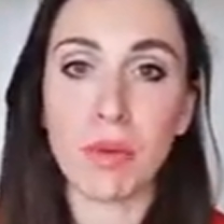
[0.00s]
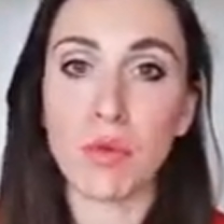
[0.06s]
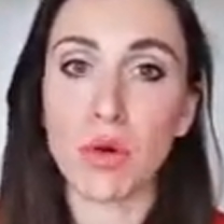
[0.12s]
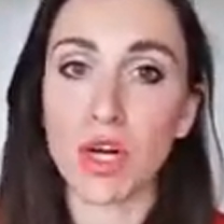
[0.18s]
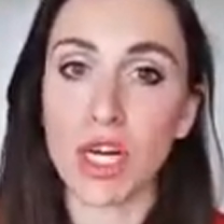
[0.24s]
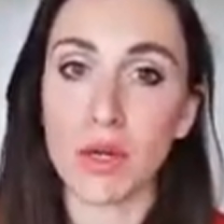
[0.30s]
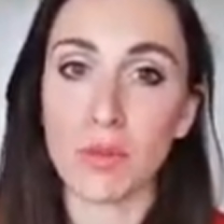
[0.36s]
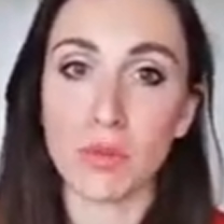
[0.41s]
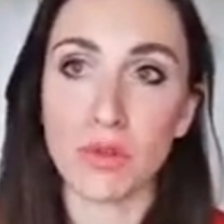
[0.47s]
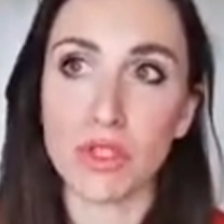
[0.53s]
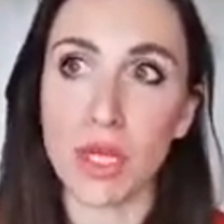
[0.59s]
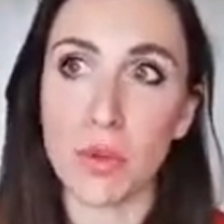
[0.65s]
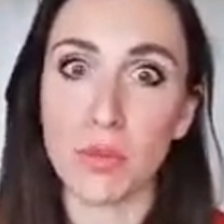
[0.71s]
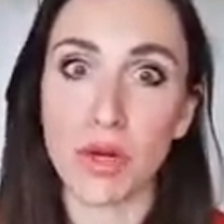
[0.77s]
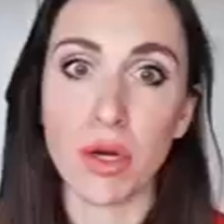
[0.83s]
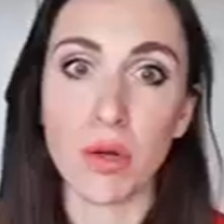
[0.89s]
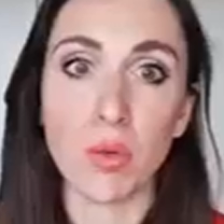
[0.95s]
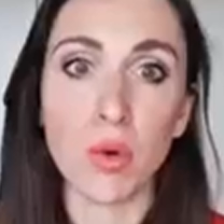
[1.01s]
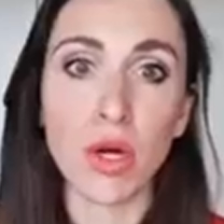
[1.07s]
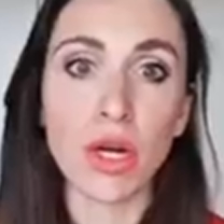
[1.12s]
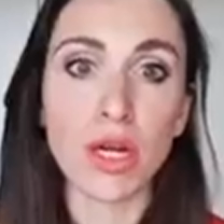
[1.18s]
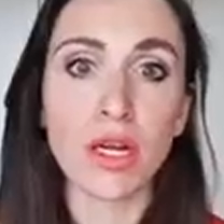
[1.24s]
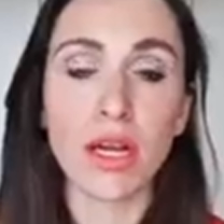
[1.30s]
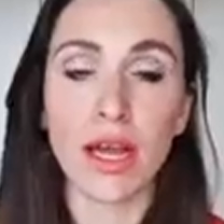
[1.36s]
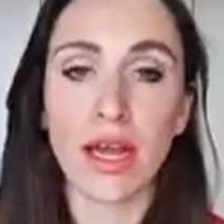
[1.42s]
be working with someone in
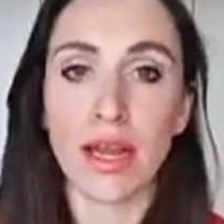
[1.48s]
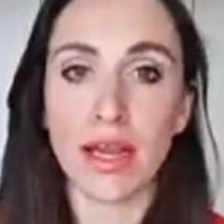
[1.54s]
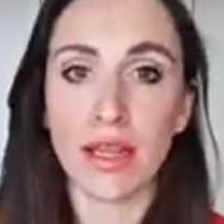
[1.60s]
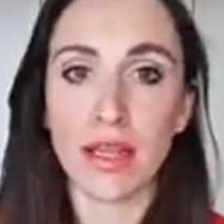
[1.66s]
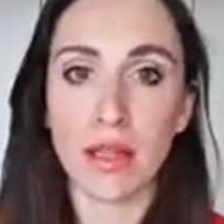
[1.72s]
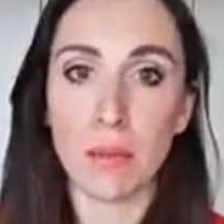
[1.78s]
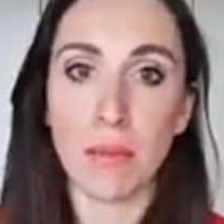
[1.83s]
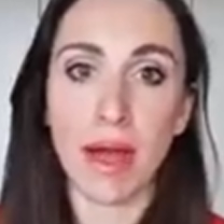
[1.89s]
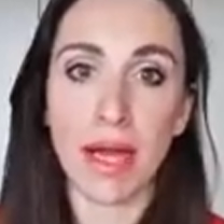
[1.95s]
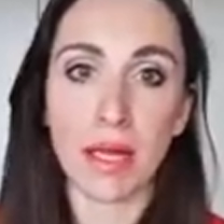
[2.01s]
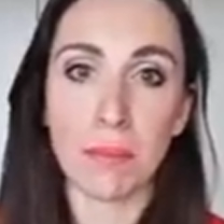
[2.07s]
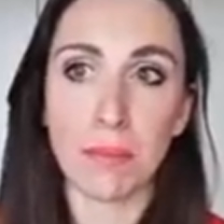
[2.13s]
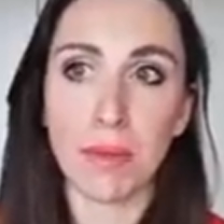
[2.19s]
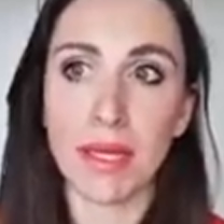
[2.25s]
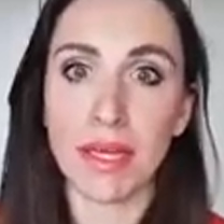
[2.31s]
work and they might